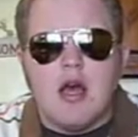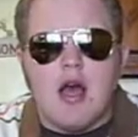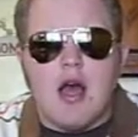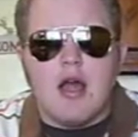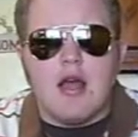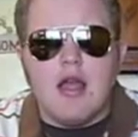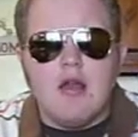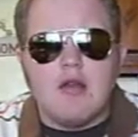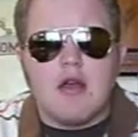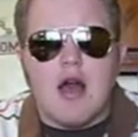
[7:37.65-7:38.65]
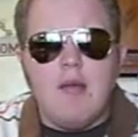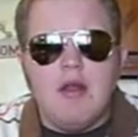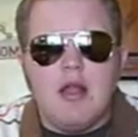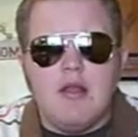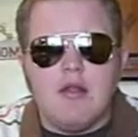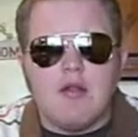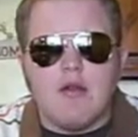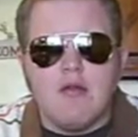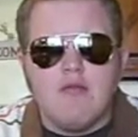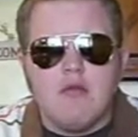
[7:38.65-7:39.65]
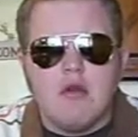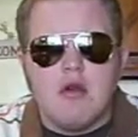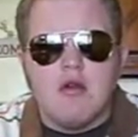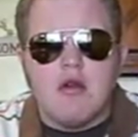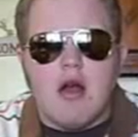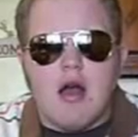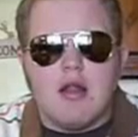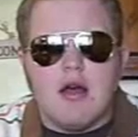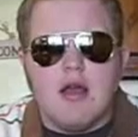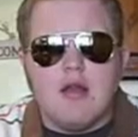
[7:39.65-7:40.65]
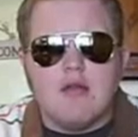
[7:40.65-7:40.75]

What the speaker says: I like comedies. I like